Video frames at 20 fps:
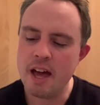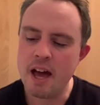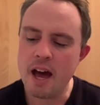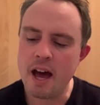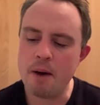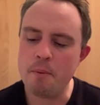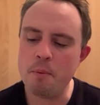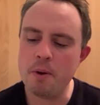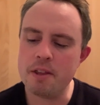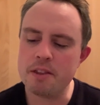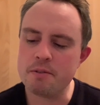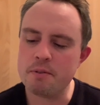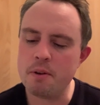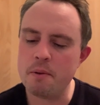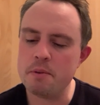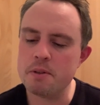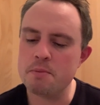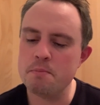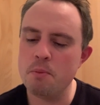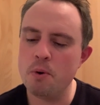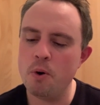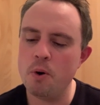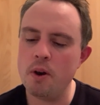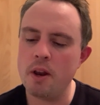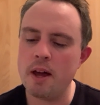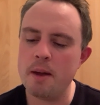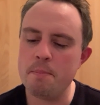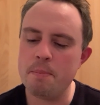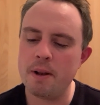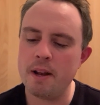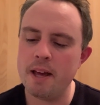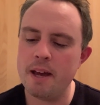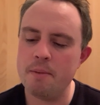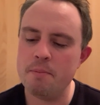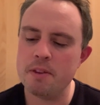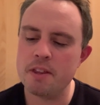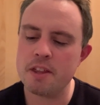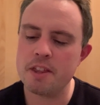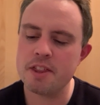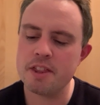and whether it was more like playing
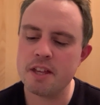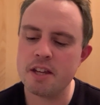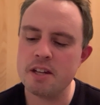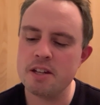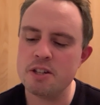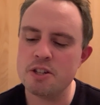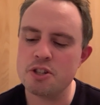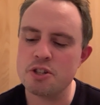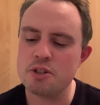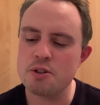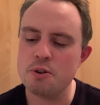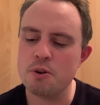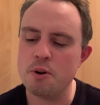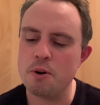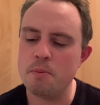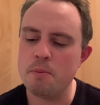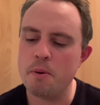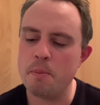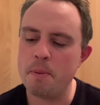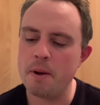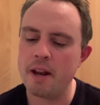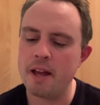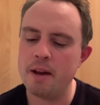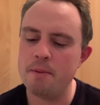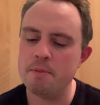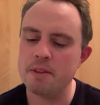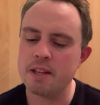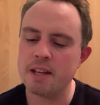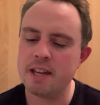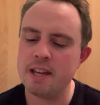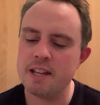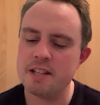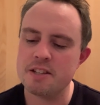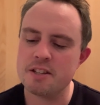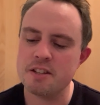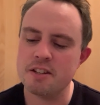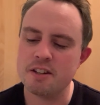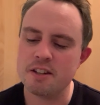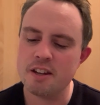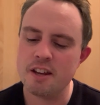with a thunderstorm or playing with a
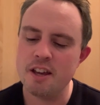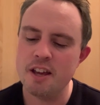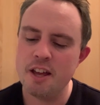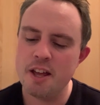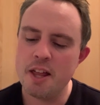kitten,